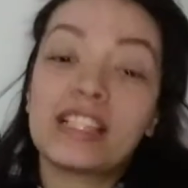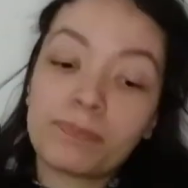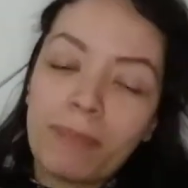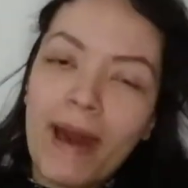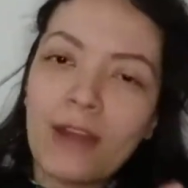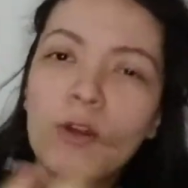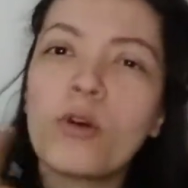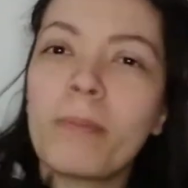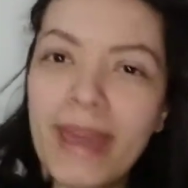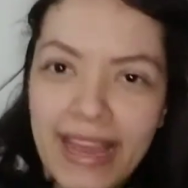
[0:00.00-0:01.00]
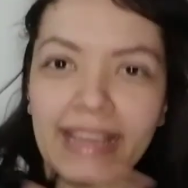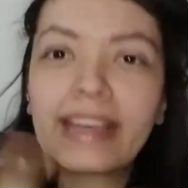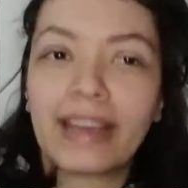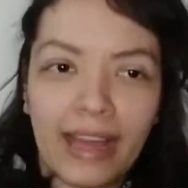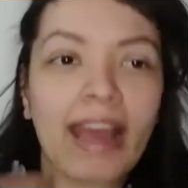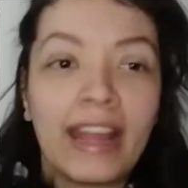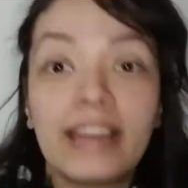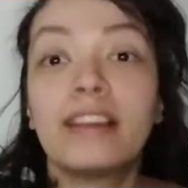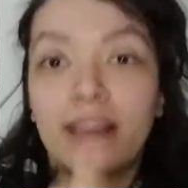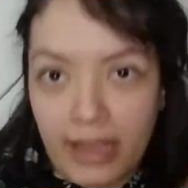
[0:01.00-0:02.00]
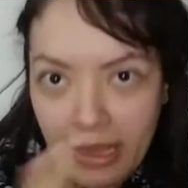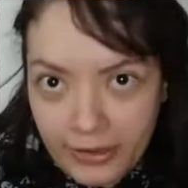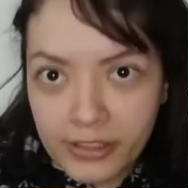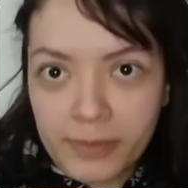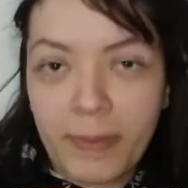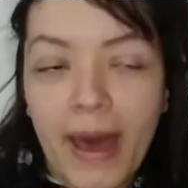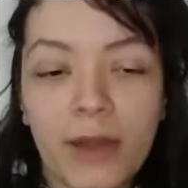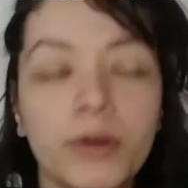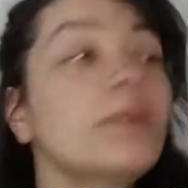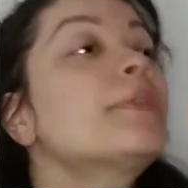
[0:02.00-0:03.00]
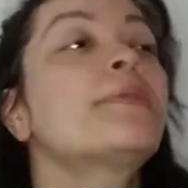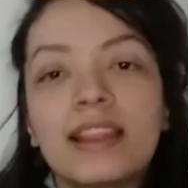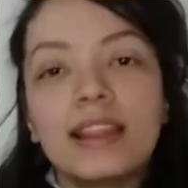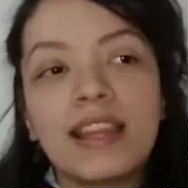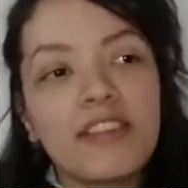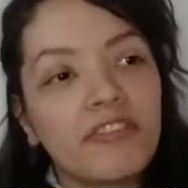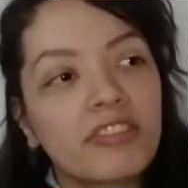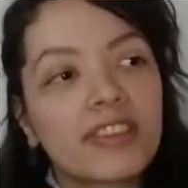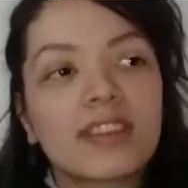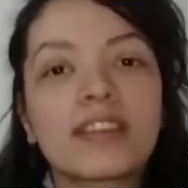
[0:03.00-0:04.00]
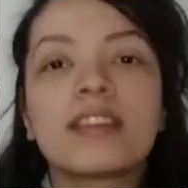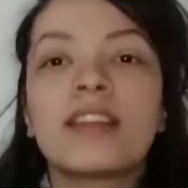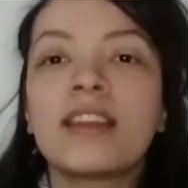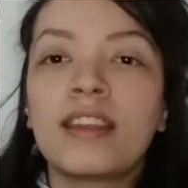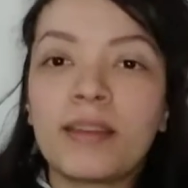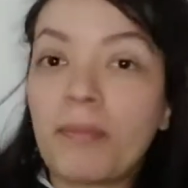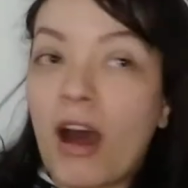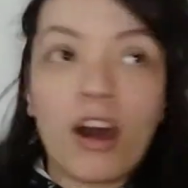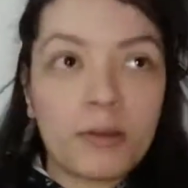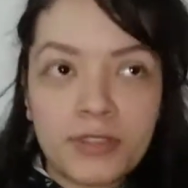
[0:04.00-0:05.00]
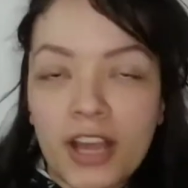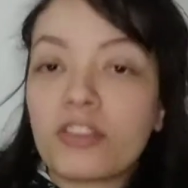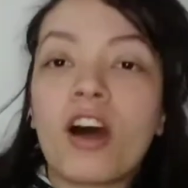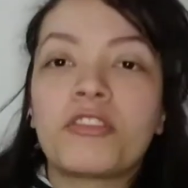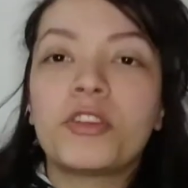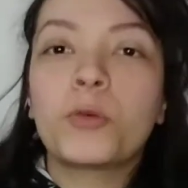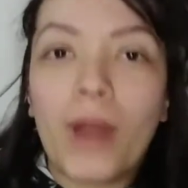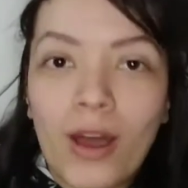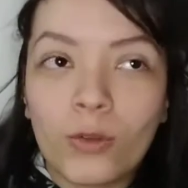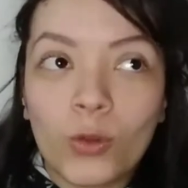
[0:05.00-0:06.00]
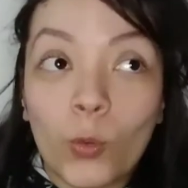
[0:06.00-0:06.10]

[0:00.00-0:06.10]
spiral will make an air spiral and lift the object off the ground.